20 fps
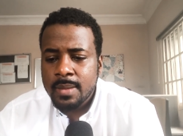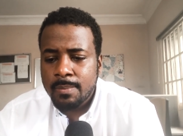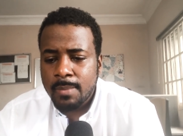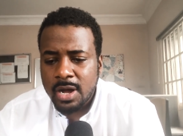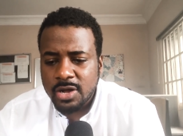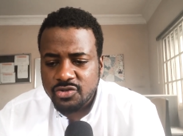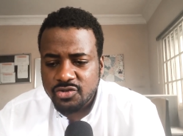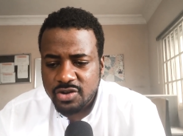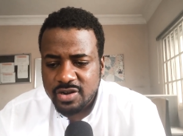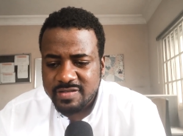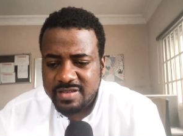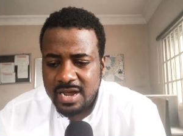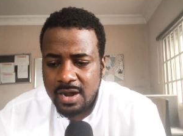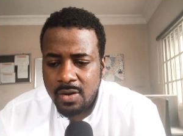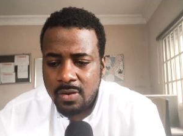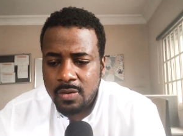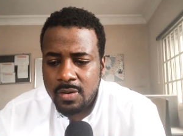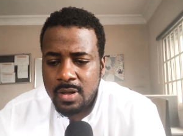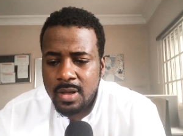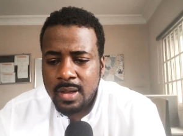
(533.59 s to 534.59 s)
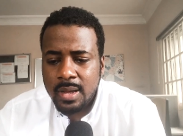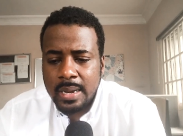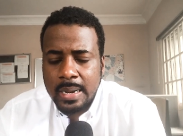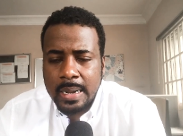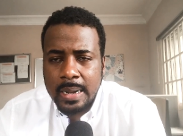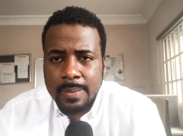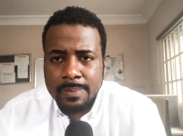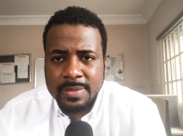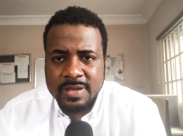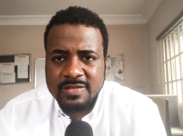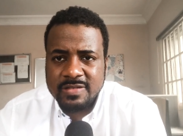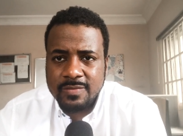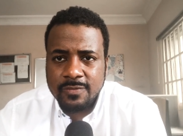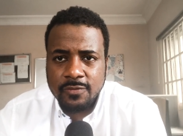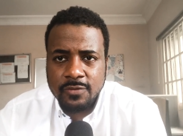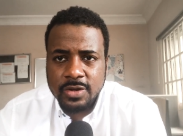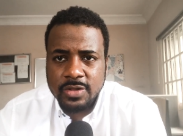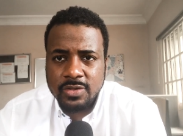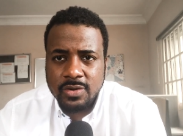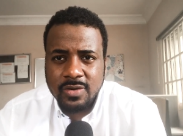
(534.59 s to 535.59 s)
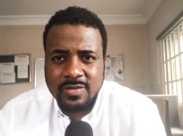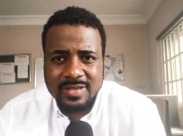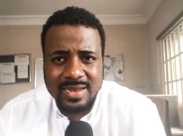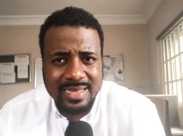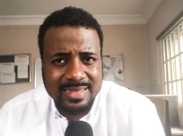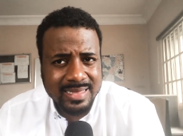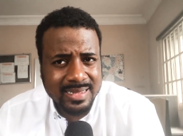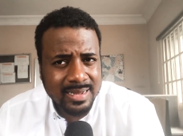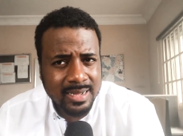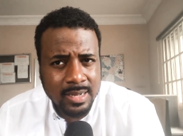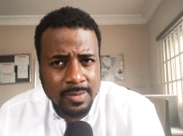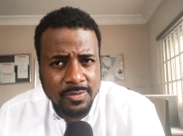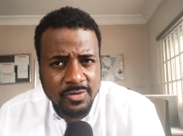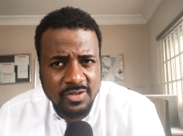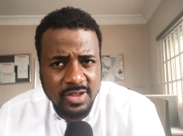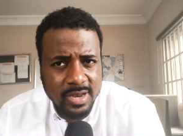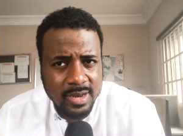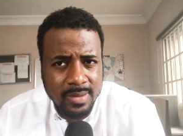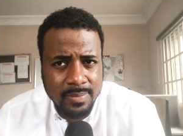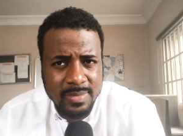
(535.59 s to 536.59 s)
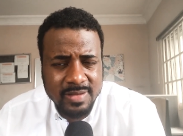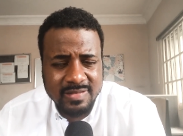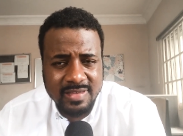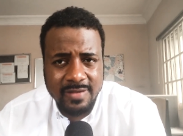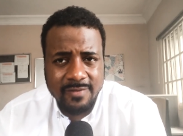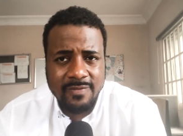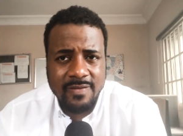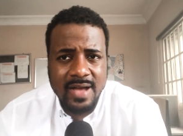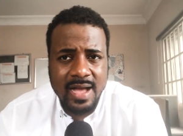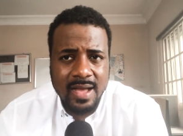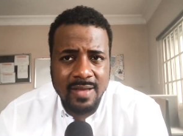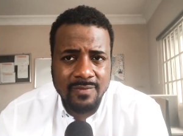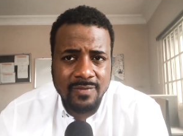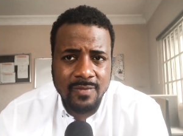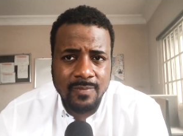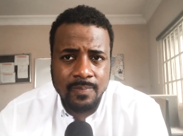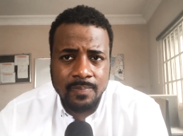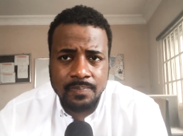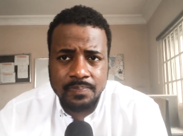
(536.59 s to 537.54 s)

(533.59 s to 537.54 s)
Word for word: Montrezl Howell missed some free throws, and I think the Clippers ended up missing 5